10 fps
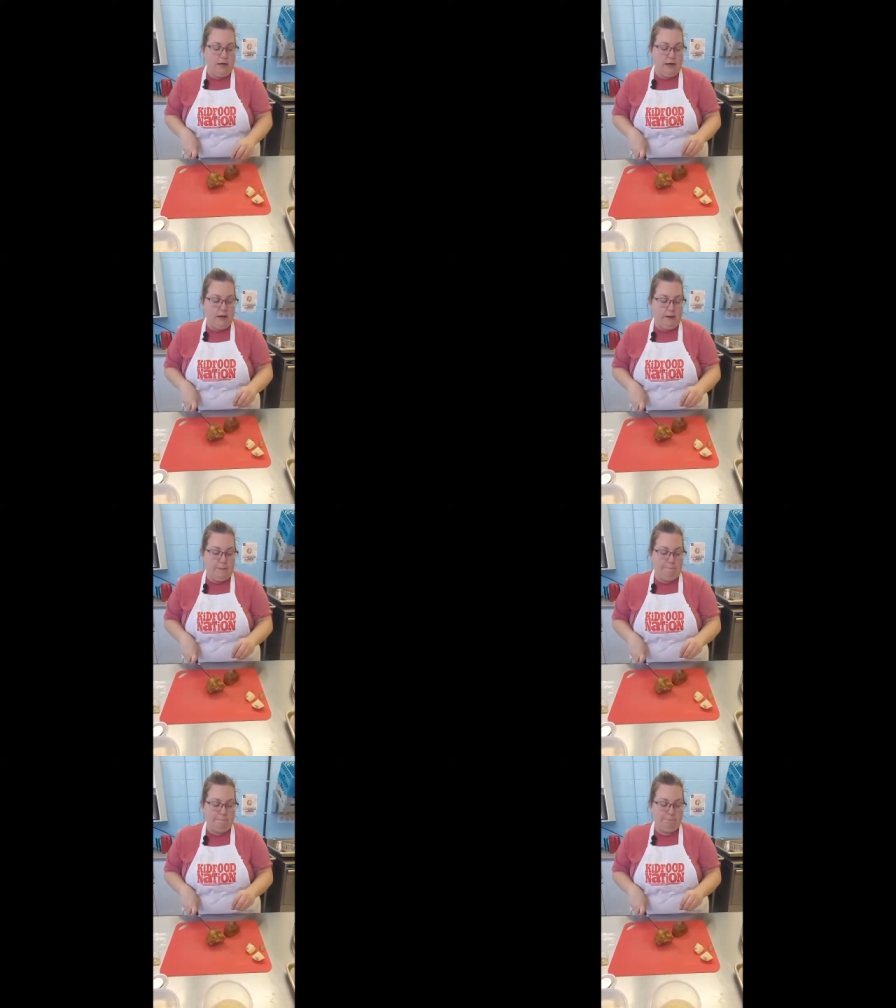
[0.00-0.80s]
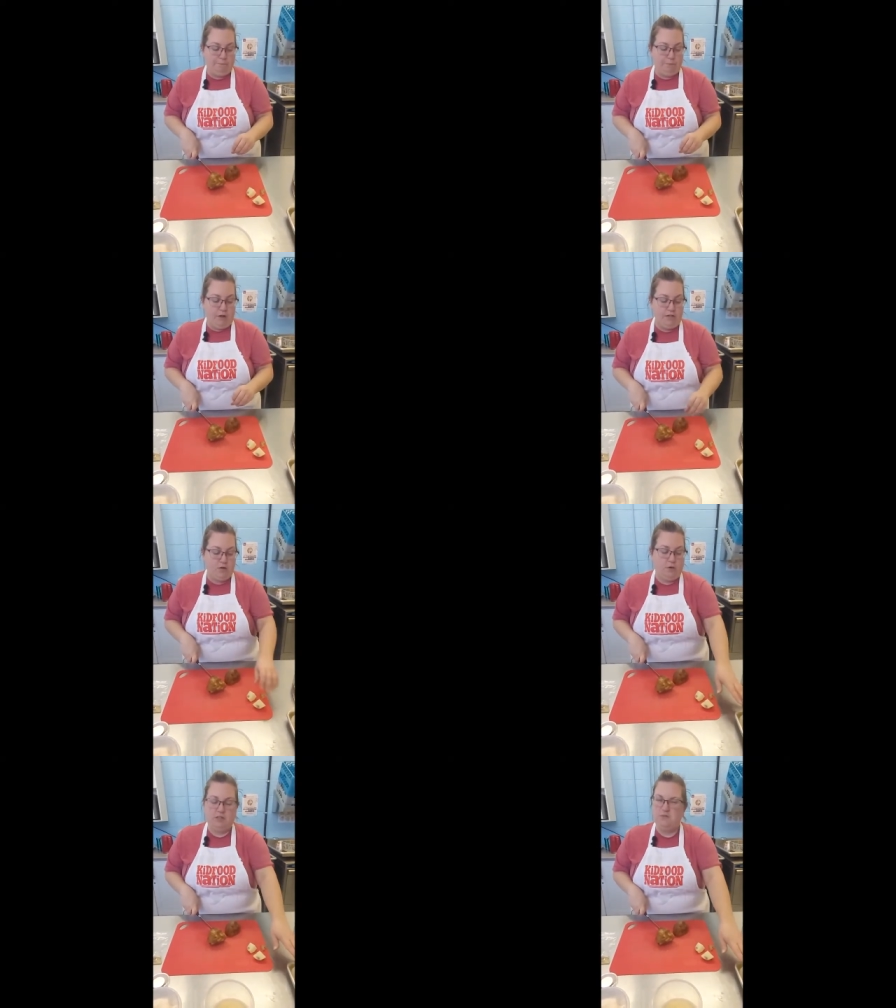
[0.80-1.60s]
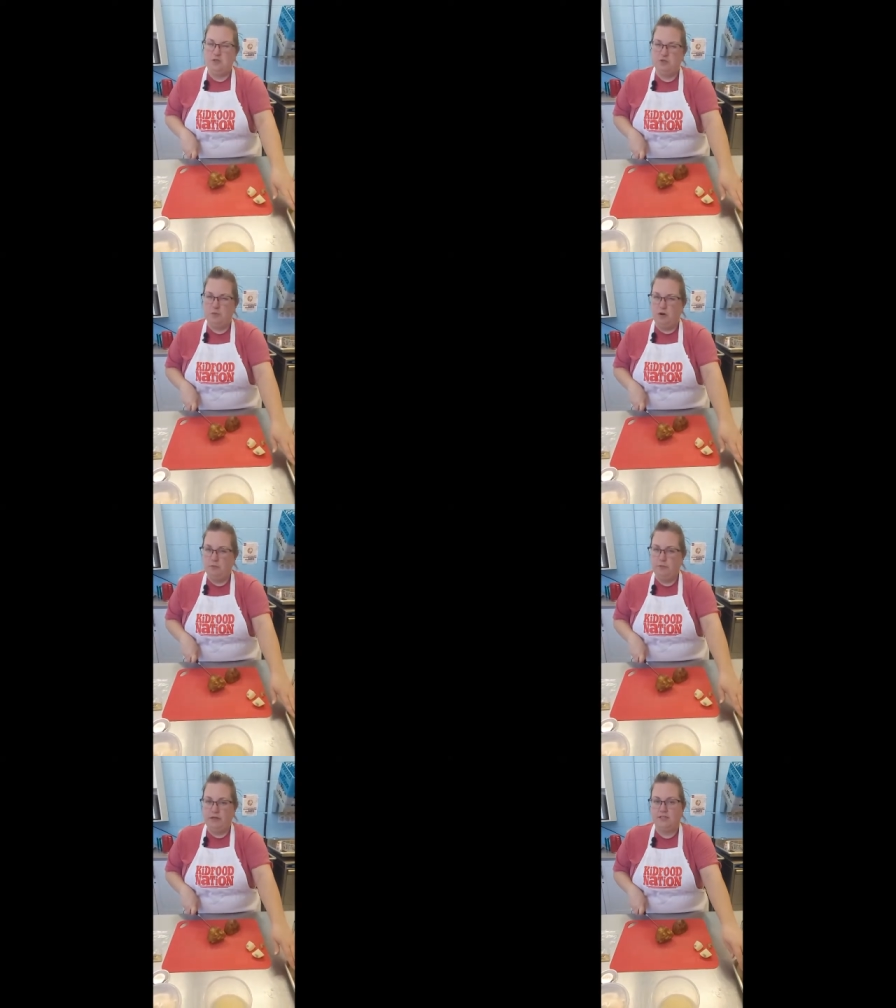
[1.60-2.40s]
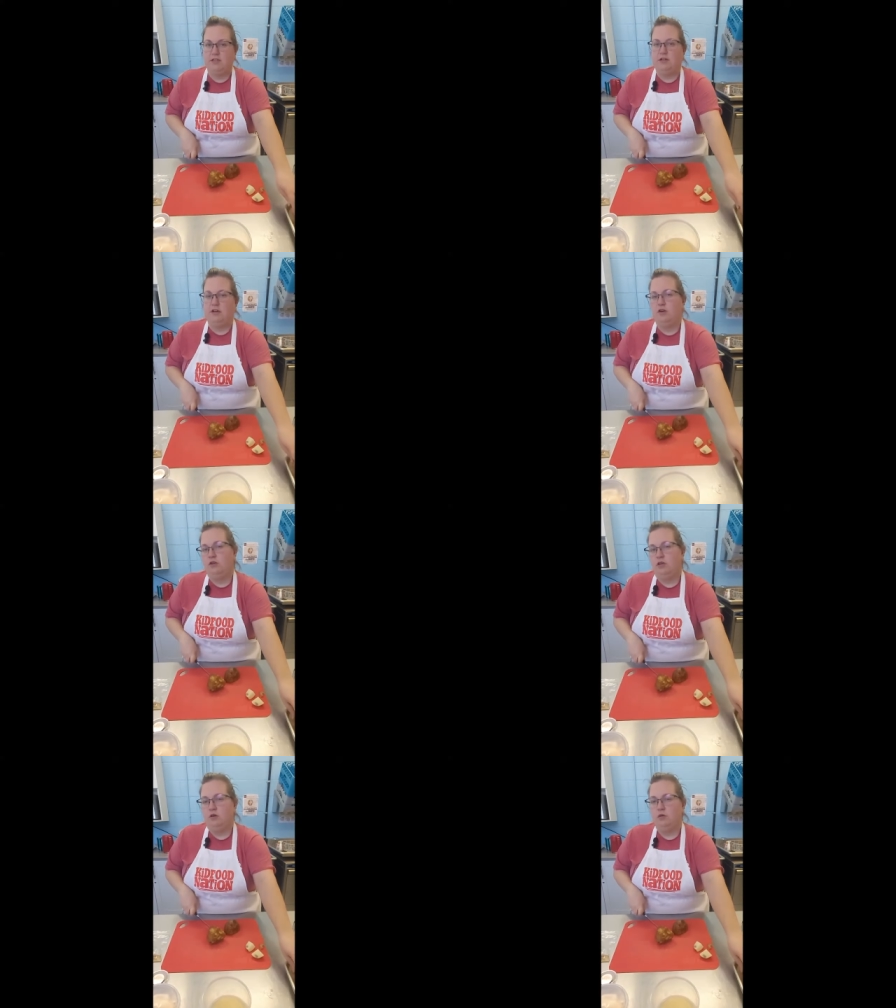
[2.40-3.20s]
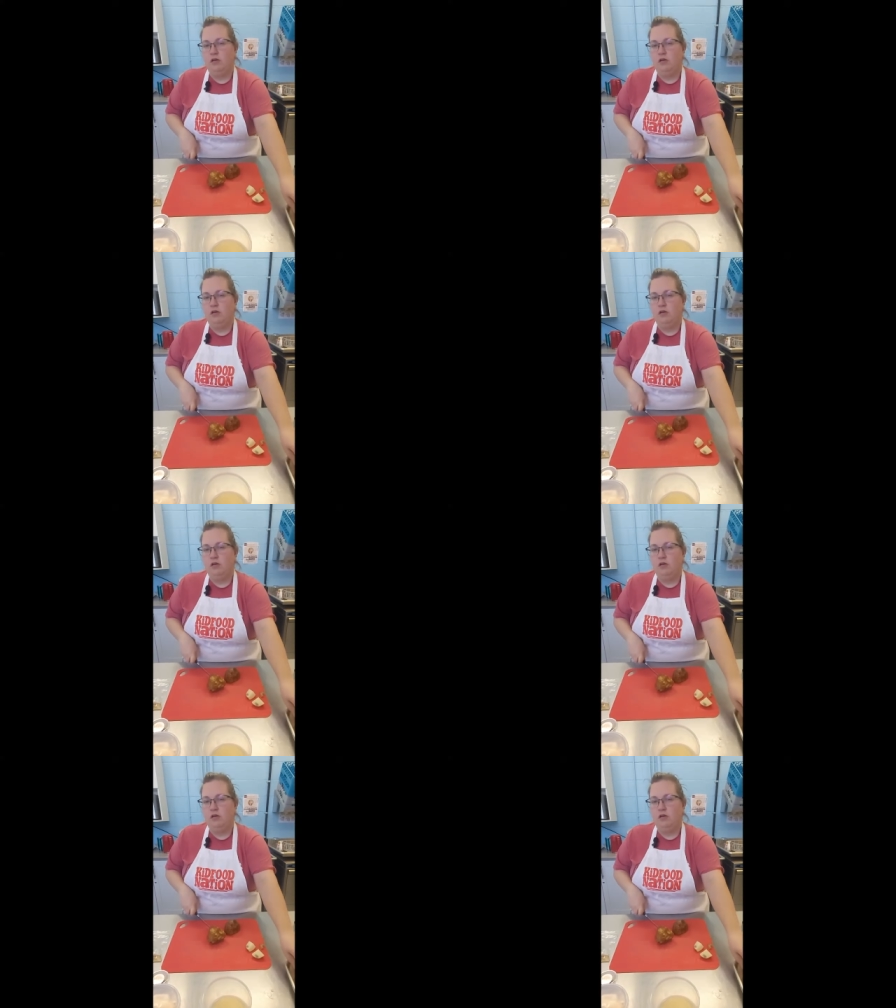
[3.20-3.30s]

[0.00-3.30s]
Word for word: um, I don't want them too small because they're gonna, you know,